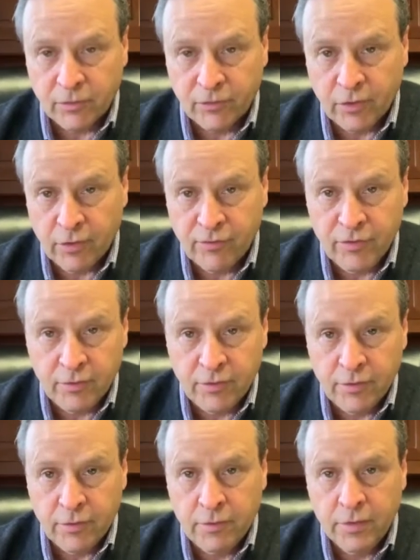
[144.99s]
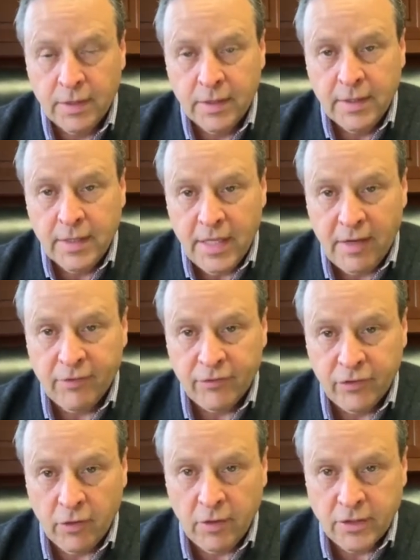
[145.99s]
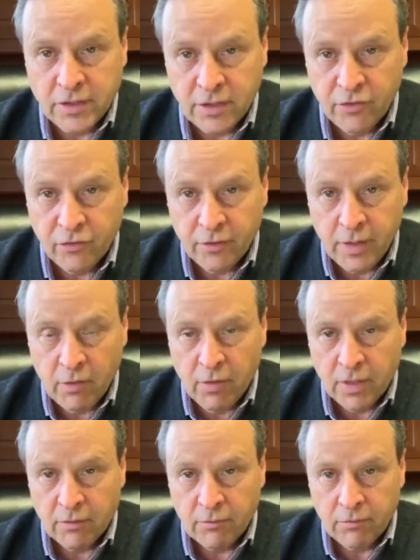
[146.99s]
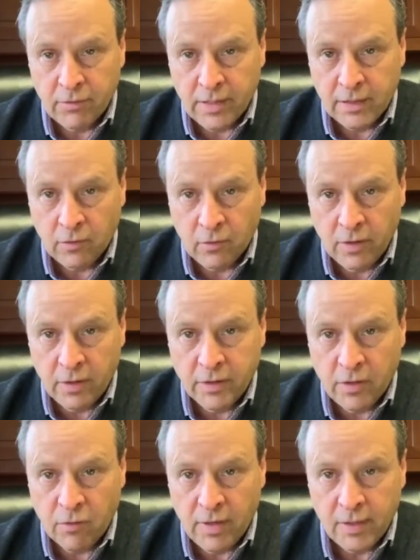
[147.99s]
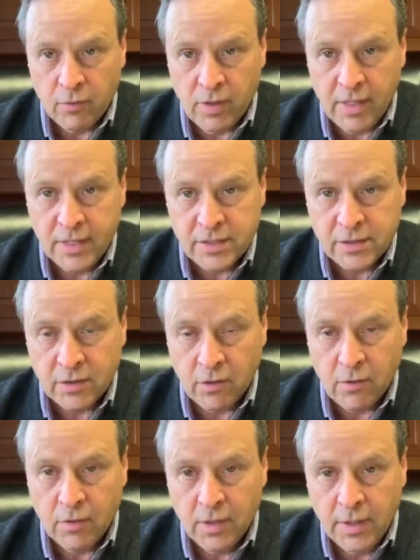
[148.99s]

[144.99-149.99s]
So if you do have a serious injury, you want to let a lawyer know right away so